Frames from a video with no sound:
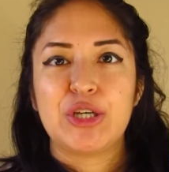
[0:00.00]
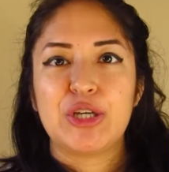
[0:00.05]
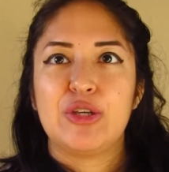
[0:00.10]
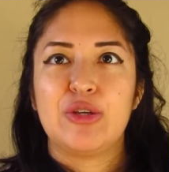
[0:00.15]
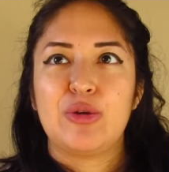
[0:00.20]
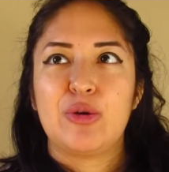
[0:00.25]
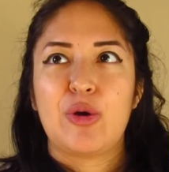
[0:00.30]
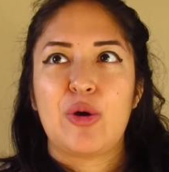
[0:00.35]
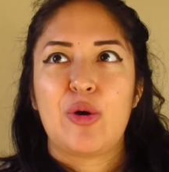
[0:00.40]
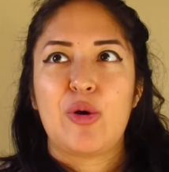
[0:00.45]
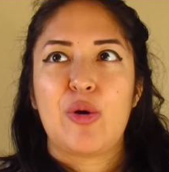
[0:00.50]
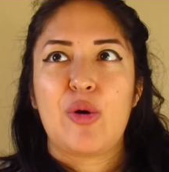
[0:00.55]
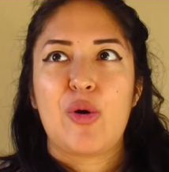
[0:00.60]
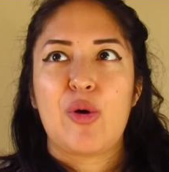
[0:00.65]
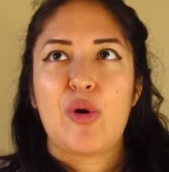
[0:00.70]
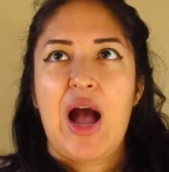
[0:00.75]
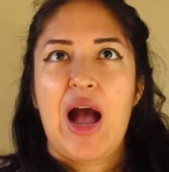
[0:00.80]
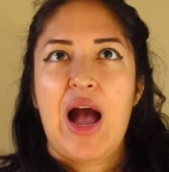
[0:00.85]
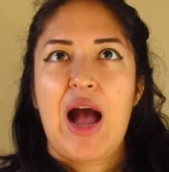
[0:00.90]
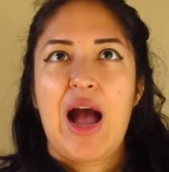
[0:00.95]

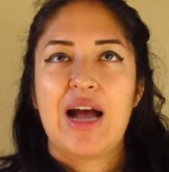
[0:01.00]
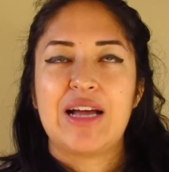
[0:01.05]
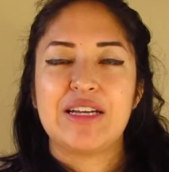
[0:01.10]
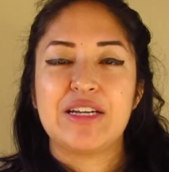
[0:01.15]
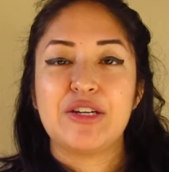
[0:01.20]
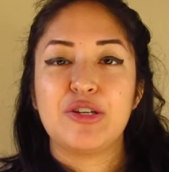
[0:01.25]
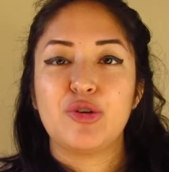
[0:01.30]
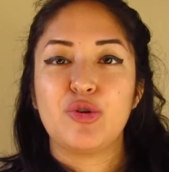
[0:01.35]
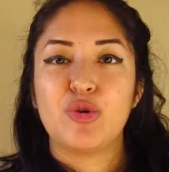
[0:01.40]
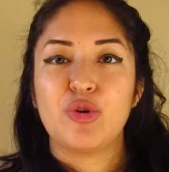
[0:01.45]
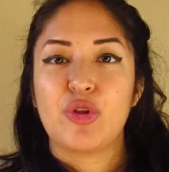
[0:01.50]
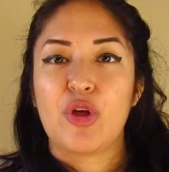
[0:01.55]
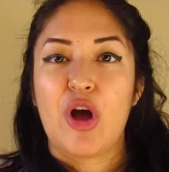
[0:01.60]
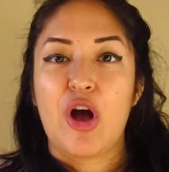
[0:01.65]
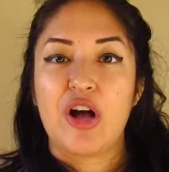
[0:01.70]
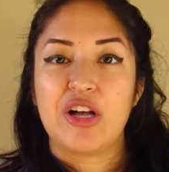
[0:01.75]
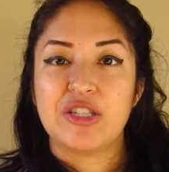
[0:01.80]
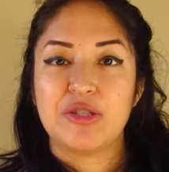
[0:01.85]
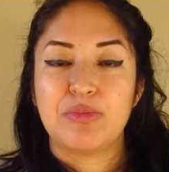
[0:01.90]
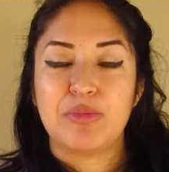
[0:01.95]
I didn't go to the
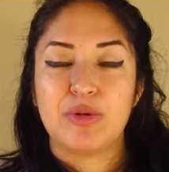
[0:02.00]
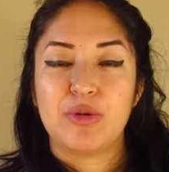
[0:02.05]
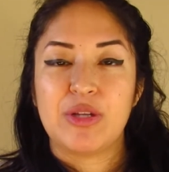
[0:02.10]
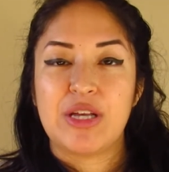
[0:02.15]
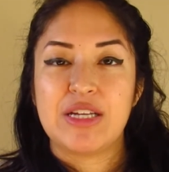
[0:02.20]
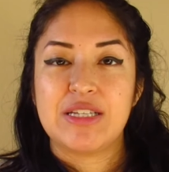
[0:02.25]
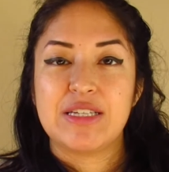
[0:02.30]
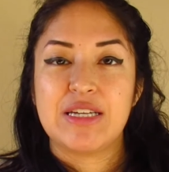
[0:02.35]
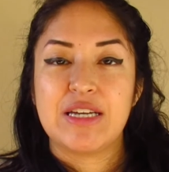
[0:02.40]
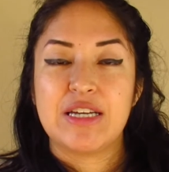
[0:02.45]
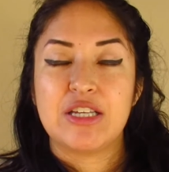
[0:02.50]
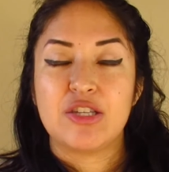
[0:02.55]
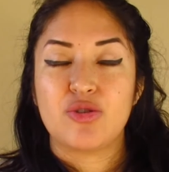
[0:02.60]
hospital that day,